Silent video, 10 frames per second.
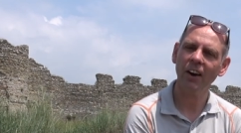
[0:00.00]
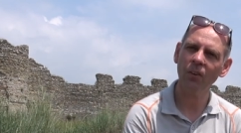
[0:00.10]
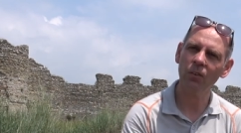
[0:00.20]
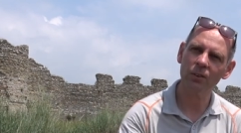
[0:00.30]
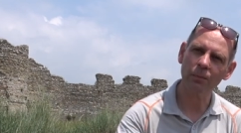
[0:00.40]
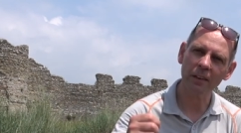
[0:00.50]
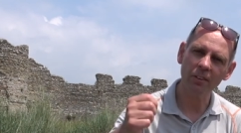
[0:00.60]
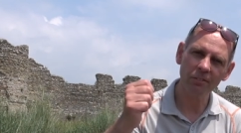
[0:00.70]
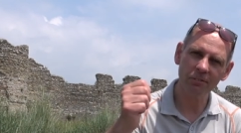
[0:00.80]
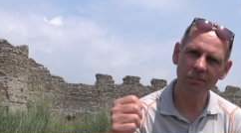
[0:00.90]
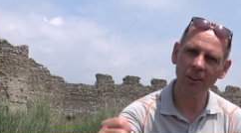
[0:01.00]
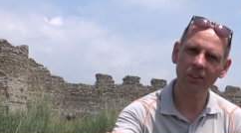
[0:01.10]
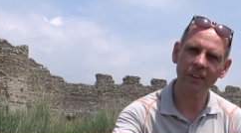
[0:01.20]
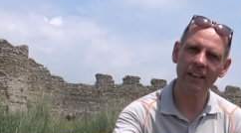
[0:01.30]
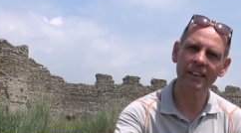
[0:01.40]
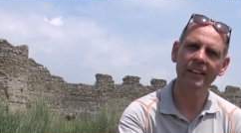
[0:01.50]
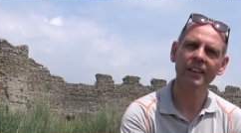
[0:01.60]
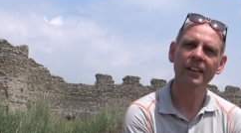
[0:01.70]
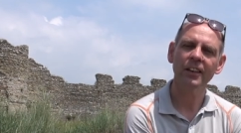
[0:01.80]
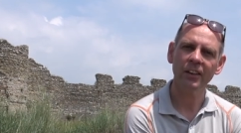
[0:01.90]
I want to be following
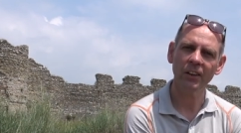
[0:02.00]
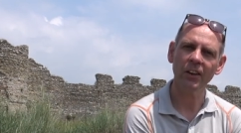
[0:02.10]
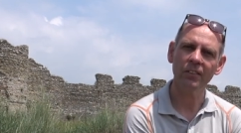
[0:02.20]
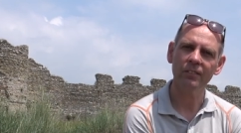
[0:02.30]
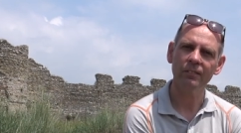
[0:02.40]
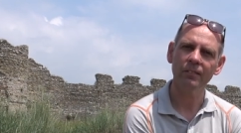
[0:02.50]
you.